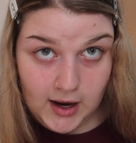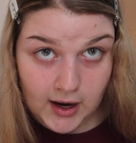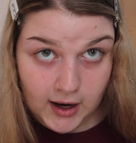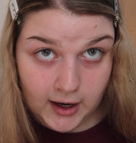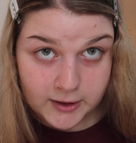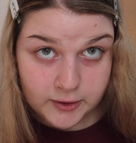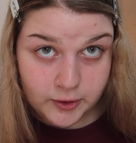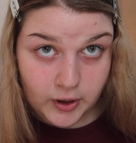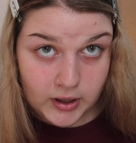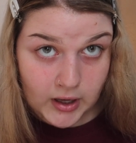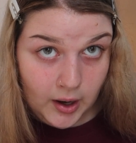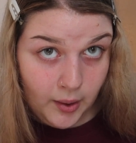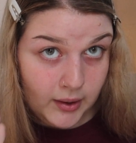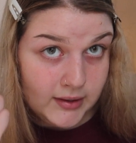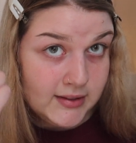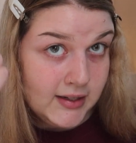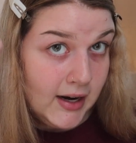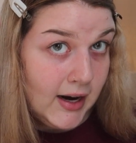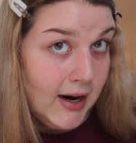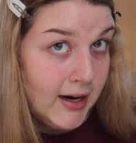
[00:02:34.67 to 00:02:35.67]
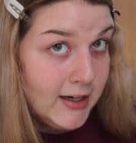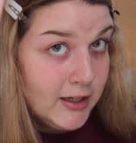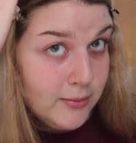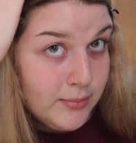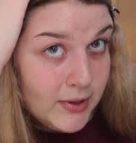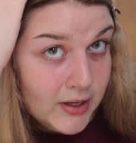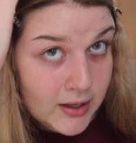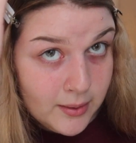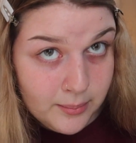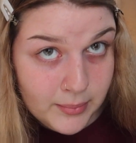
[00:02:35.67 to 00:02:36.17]
It's grown out a tiny
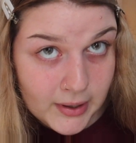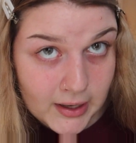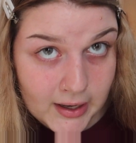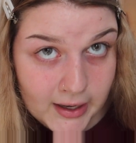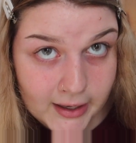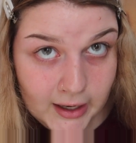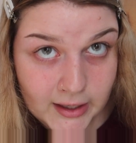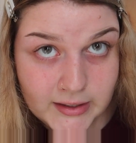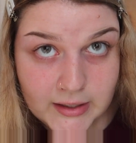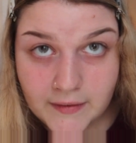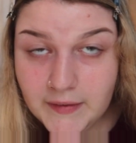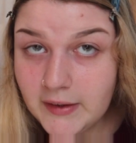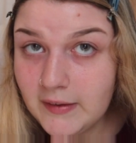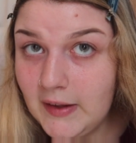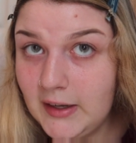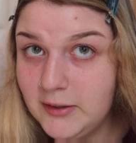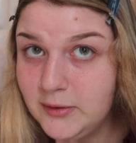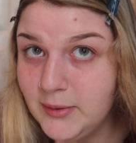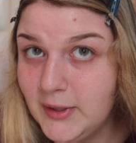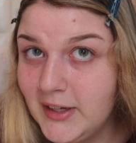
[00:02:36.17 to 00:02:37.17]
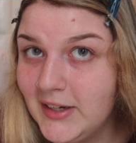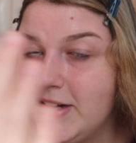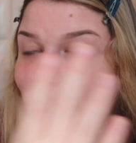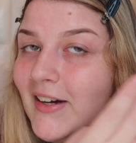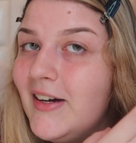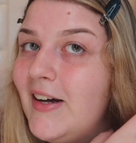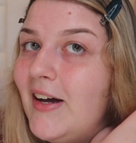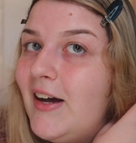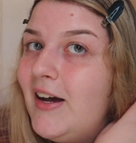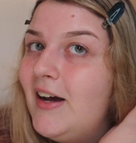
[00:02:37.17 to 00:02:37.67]
bit, but I got it done like last week.
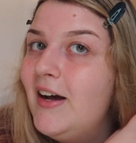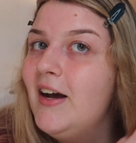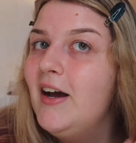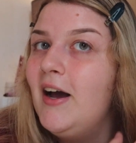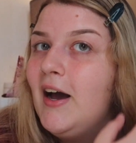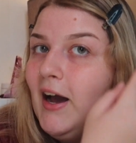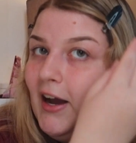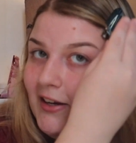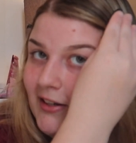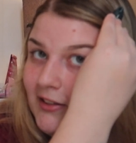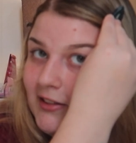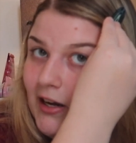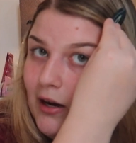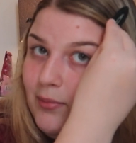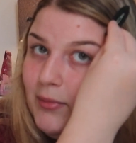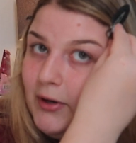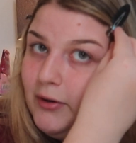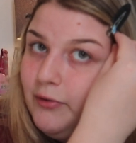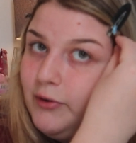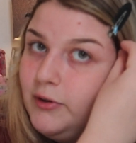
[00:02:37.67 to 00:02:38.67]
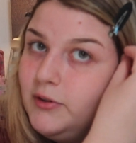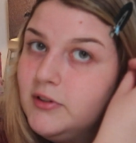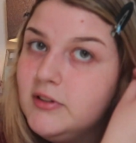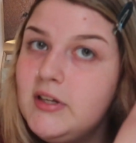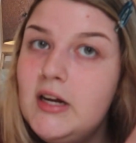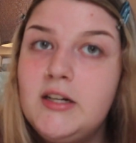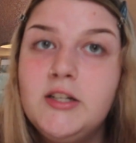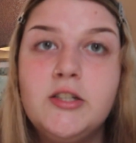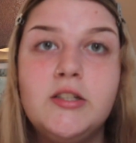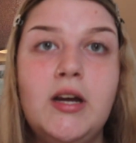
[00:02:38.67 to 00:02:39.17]
I just got my roots
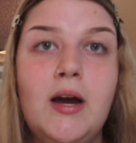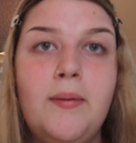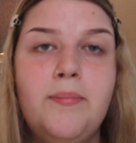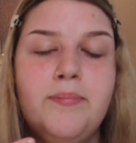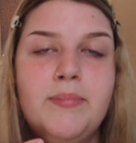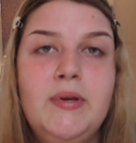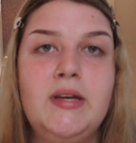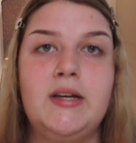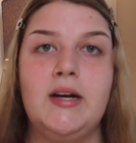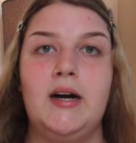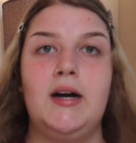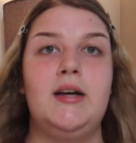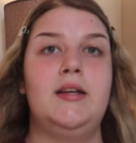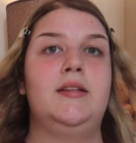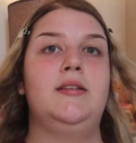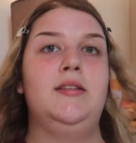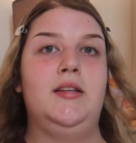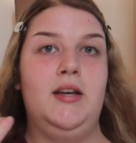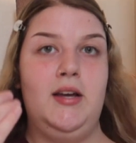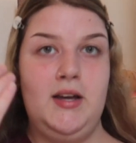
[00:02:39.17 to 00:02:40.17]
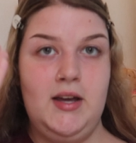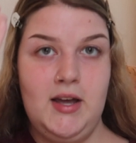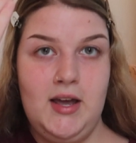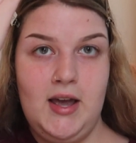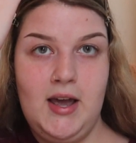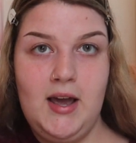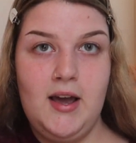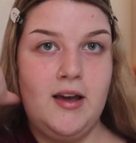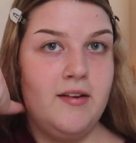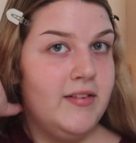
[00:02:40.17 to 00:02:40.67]
touched up because,
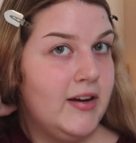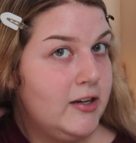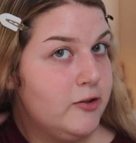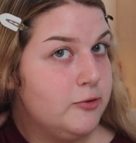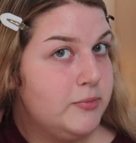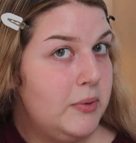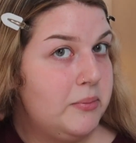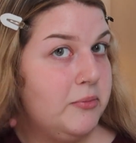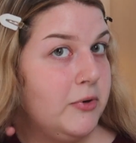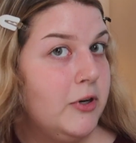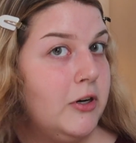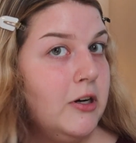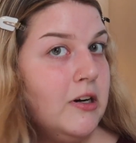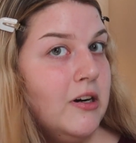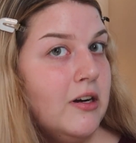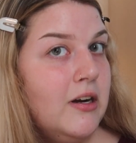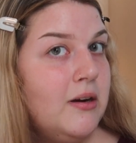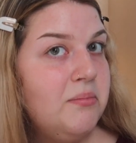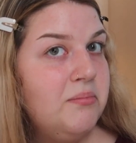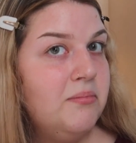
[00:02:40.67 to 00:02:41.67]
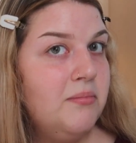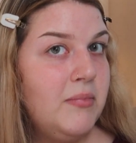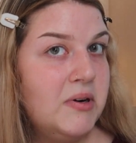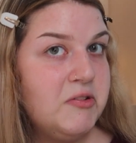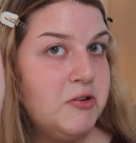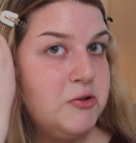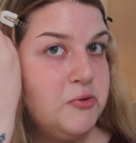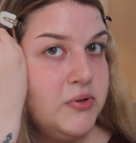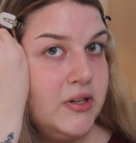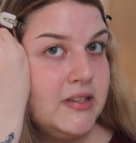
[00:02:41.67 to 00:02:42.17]
if you guys remember, my
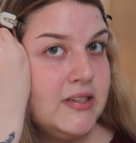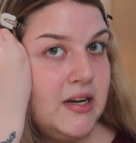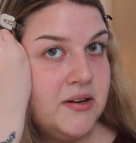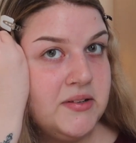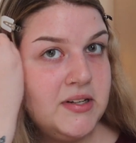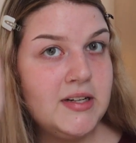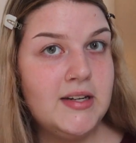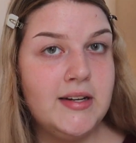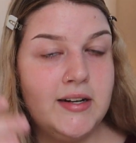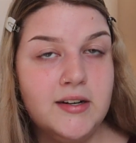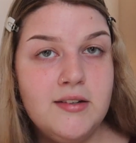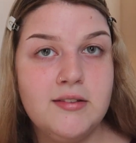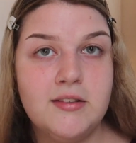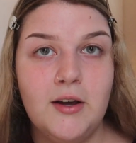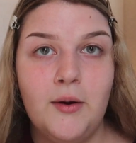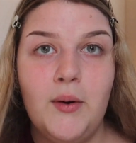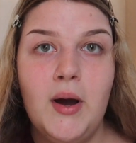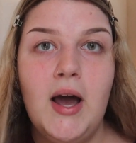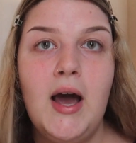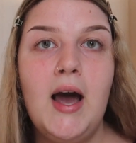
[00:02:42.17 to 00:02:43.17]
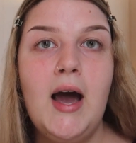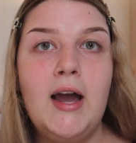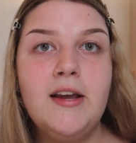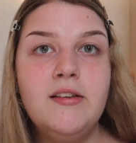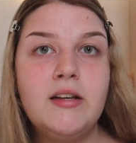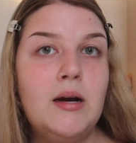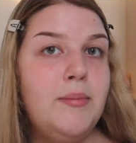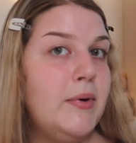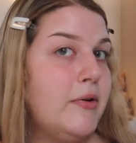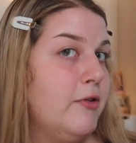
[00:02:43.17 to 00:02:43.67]
roots were like down to here. So I
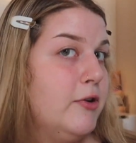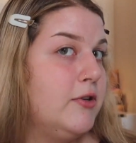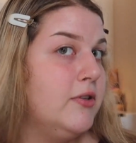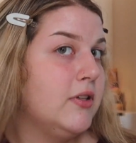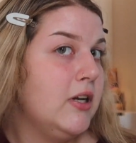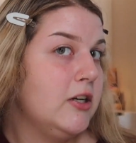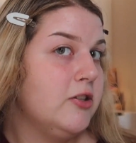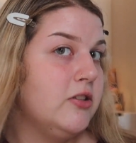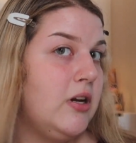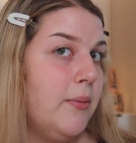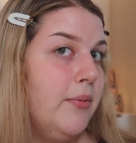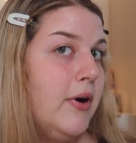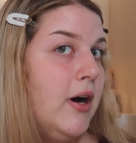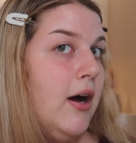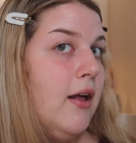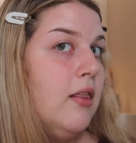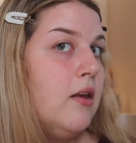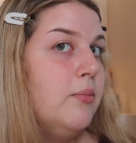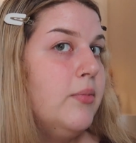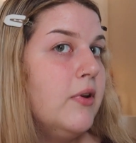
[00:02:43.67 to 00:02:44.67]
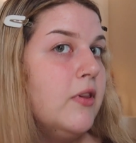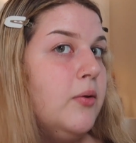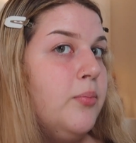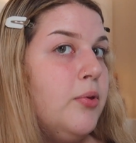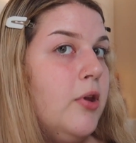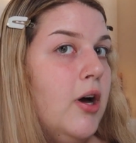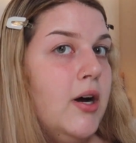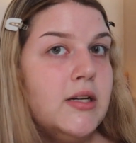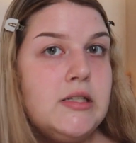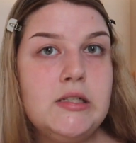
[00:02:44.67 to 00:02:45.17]
just got my roots touched up, got a little bit of the
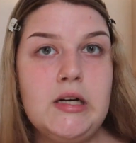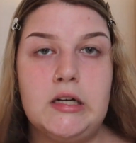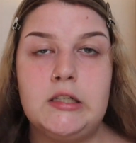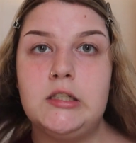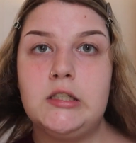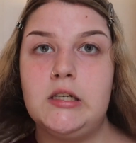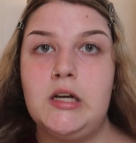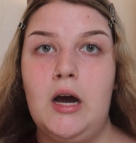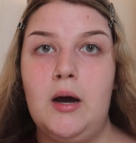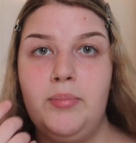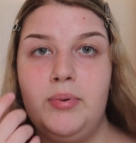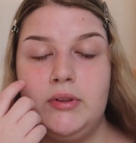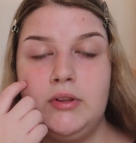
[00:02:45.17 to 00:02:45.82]
blonde touched up.